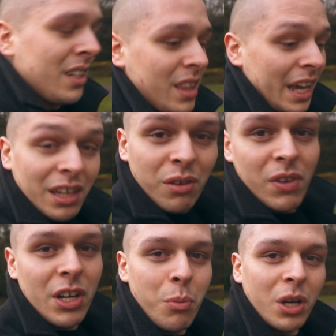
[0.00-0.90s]
Thank you
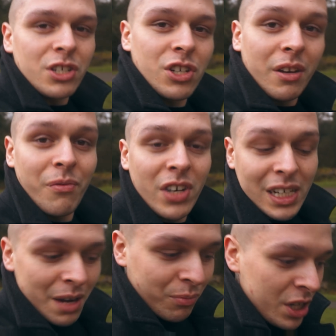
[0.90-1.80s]
very much. I
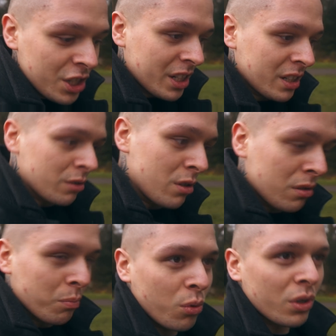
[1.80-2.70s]
really appreciate your
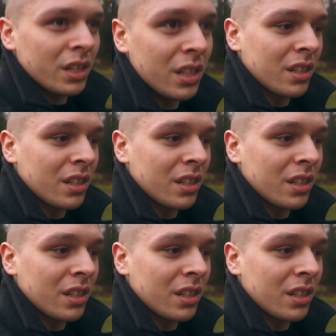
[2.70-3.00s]
support.